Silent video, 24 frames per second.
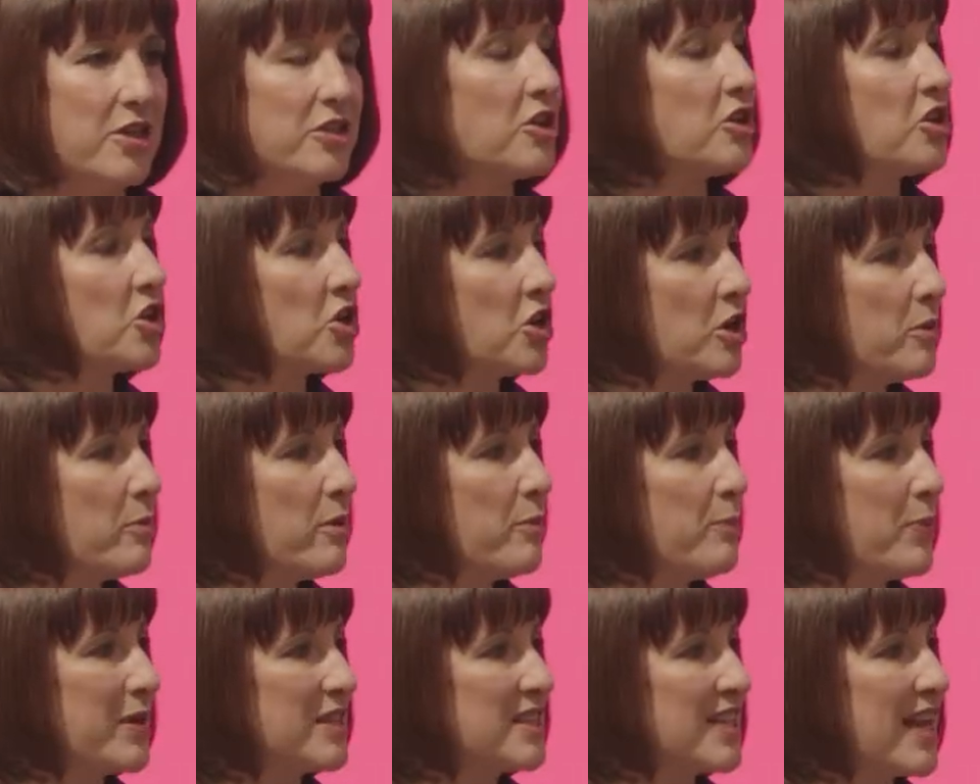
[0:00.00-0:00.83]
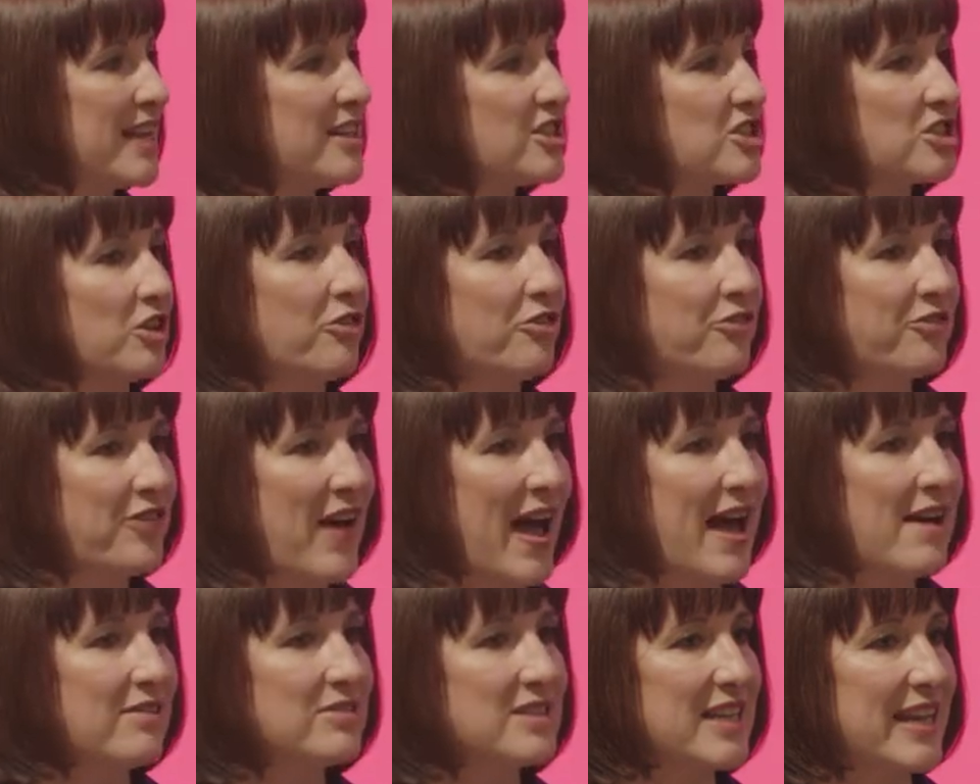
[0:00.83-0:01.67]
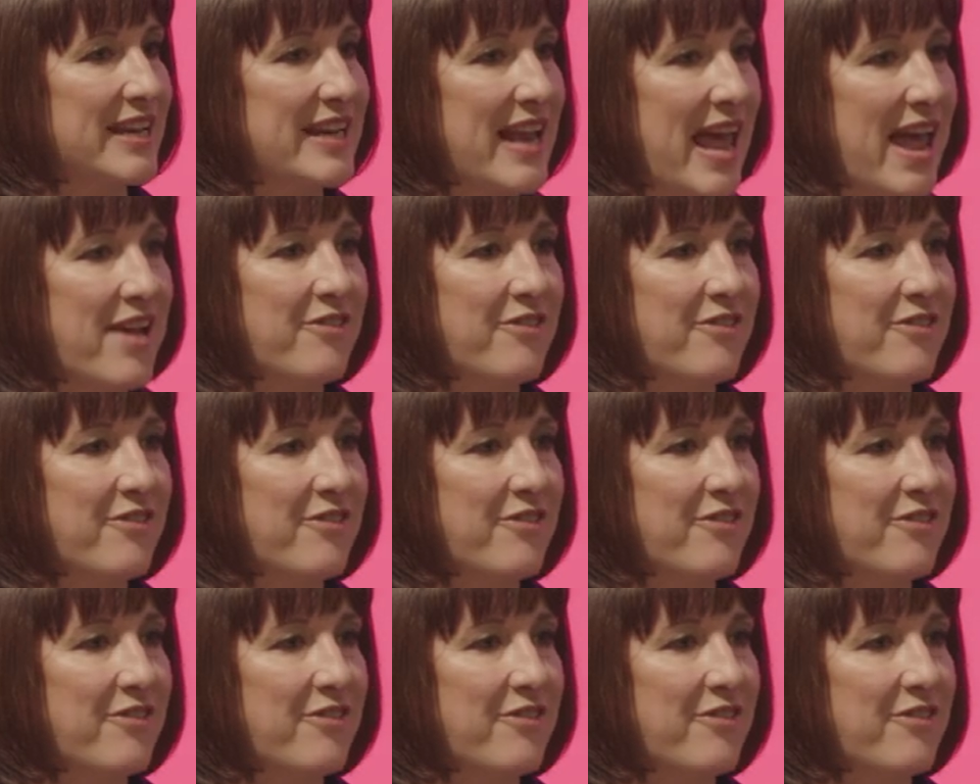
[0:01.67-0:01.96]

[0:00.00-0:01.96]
the human potential found in